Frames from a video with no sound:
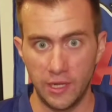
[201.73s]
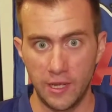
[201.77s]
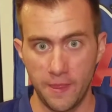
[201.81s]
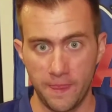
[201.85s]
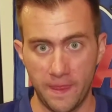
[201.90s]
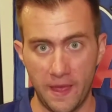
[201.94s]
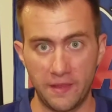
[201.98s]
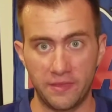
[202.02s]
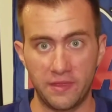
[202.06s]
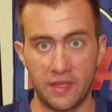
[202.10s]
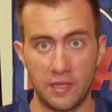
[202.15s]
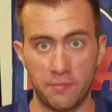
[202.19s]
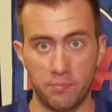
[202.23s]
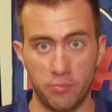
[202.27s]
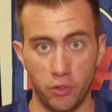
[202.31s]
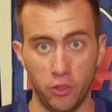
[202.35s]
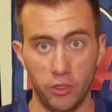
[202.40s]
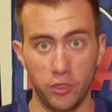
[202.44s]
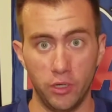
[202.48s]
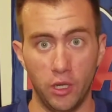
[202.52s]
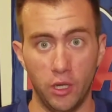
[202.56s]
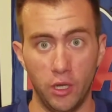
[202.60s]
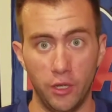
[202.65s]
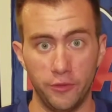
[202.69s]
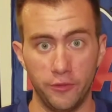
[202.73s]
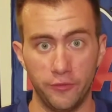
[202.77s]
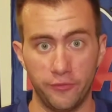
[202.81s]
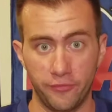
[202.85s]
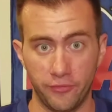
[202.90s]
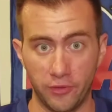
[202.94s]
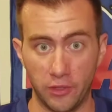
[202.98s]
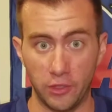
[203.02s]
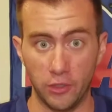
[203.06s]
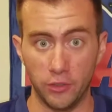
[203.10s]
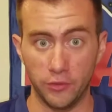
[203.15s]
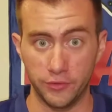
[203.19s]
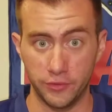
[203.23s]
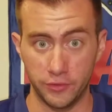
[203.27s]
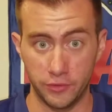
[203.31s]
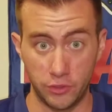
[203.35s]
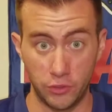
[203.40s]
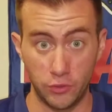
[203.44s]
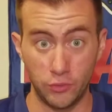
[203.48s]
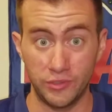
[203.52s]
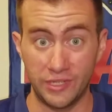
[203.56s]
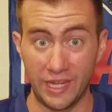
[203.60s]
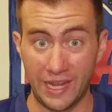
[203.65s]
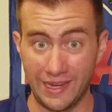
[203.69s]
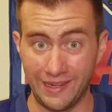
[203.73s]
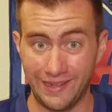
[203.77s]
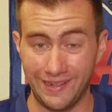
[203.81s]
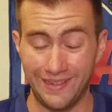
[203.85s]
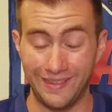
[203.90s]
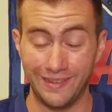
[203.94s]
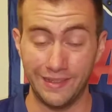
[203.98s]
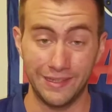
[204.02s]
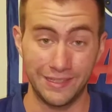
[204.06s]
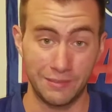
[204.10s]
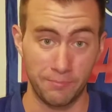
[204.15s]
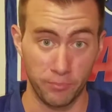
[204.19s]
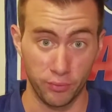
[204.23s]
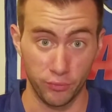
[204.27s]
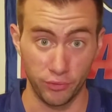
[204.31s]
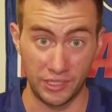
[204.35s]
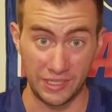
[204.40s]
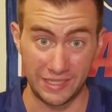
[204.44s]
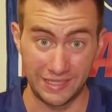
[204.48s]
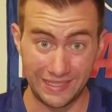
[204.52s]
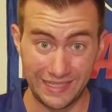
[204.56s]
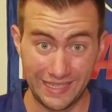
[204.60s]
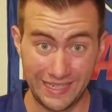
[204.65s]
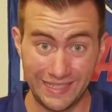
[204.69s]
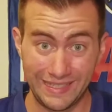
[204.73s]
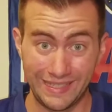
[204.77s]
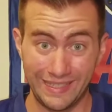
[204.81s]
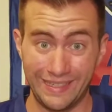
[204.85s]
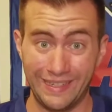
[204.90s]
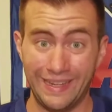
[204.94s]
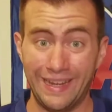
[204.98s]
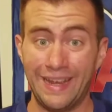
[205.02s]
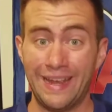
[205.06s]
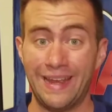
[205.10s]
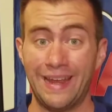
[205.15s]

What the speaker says: that they put on the field to date in this preseason,